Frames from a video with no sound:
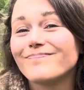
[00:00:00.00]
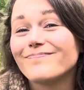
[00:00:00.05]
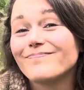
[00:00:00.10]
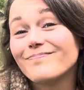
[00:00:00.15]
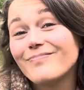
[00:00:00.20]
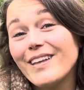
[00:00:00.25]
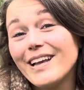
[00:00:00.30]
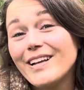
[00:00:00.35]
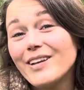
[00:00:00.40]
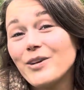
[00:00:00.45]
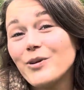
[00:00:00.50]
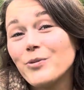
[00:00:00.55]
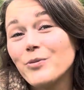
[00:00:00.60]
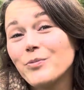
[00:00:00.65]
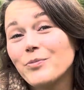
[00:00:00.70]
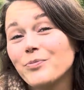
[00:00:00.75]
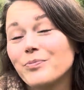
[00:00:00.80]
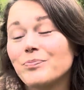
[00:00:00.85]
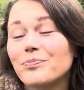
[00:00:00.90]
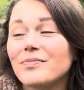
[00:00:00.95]
Thank you.
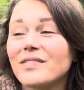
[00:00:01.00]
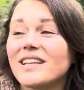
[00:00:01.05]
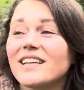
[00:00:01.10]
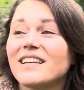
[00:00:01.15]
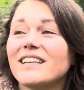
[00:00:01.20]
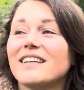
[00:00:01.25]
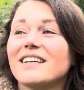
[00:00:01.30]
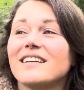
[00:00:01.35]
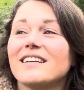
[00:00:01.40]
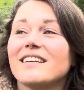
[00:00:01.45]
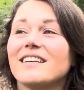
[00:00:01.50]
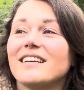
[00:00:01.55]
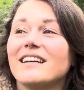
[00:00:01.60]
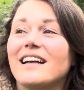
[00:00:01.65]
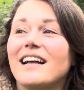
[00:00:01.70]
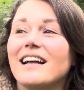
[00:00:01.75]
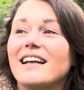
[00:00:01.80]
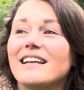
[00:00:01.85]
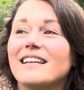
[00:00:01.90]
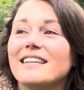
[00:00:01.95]

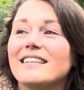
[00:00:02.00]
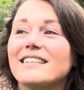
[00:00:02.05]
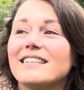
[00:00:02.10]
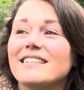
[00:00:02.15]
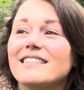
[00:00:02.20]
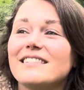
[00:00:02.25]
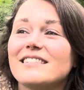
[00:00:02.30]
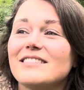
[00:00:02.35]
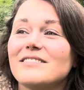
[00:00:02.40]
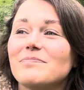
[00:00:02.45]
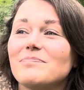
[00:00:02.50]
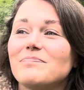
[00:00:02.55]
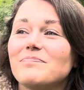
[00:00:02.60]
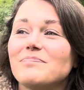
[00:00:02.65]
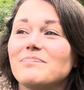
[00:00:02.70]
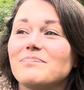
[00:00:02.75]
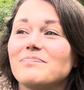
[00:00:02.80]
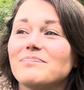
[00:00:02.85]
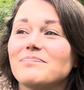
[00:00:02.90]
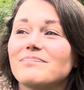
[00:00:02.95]
And
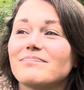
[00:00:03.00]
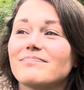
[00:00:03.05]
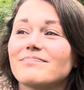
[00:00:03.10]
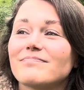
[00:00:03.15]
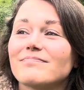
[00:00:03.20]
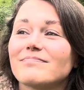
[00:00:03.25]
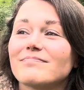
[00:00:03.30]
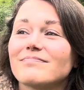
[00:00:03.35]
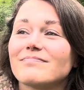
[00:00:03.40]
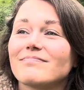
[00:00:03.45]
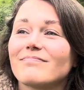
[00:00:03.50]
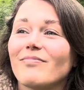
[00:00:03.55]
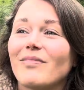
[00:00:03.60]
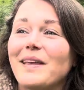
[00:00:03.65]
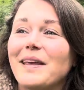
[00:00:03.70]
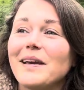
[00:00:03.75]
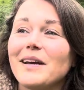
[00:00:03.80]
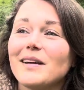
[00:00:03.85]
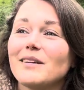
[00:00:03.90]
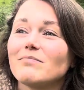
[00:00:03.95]

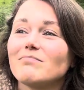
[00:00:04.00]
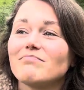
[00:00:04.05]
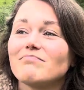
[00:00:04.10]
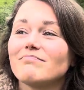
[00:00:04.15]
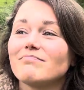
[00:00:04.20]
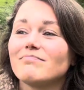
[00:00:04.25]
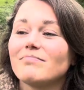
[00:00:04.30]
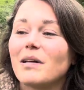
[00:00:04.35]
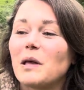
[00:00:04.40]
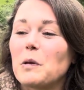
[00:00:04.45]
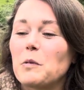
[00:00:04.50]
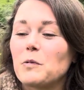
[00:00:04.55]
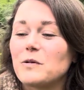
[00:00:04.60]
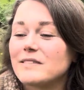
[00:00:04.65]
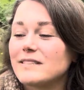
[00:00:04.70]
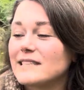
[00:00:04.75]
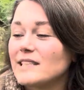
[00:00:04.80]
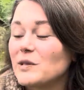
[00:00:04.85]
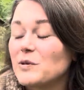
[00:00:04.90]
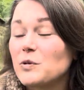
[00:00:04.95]
yeah, it
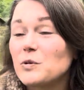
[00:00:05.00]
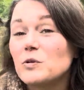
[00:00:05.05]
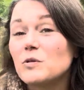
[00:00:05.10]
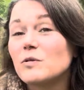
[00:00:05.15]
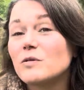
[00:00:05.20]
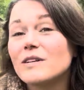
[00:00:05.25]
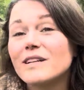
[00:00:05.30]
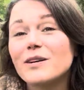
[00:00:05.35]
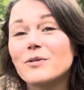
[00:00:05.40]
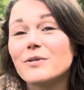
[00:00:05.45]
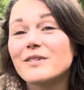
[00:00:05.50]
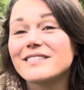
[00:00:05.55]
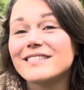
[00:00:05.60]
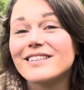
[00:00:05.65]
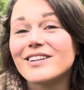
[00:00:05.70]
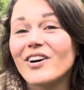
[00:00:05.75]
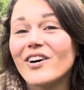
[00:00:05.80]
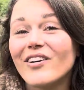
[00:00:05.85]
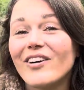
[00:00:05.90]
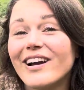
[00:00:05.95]
wasn't cool, it wasn't
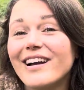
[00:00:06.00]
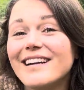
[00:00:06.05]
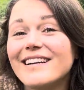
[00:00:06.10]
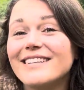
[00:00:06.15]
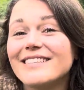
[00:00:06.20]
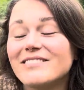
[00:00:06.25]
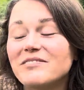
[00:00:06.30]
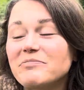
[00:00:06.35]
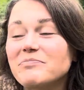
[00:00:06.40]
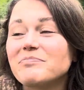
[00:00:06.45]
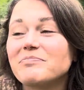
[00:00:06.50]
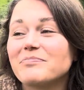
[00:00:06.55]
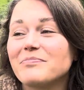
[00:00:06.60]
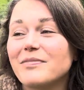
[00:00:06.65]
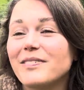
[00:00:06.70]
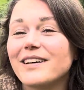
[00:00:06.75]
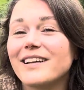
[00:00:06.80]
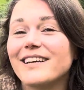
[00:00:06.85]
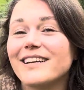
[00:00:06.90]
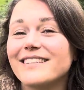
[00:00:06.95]
alright,
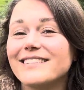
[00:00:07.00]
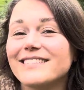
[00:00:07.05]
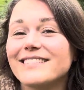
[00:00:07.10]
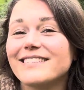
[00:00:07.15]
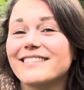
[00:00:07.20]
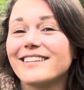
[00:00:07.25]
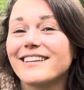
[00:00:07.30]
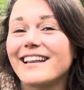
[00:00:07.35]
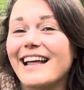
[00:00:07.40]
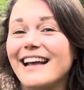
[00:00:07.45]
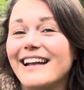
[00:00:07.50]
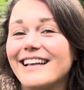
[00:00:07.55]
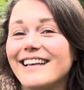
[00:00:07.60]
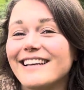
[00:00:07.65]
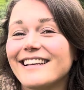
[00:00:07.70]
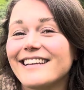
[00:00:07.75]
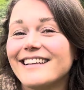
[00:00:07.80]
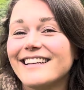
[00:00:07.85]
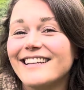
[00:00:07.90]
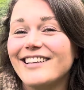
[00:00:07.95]
but I still thank
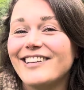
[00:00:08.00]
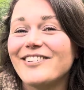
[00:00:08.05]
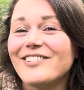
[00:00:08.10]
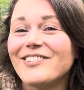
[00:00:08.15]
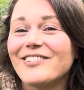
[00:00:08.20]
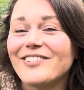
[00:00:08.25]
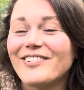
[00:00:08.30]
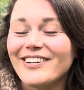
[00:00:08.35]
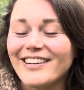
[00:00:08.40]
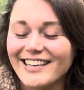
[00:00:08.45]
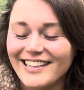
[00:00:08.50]
you